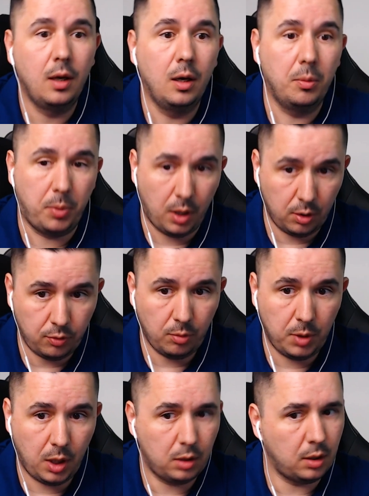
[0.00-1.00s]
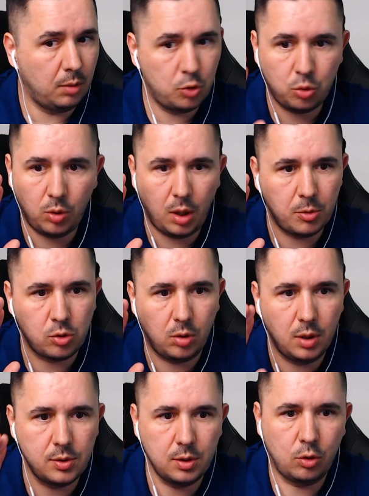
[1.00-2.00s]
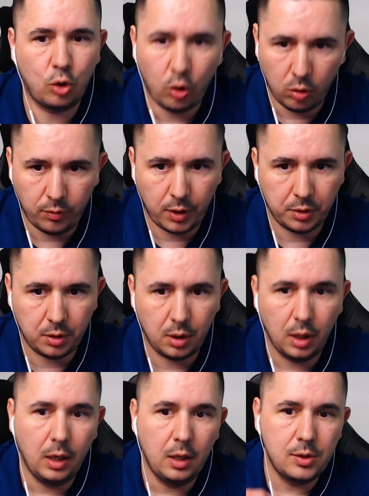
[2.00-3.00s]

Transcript: Apart from that, I'm sure Amazon has a ton of other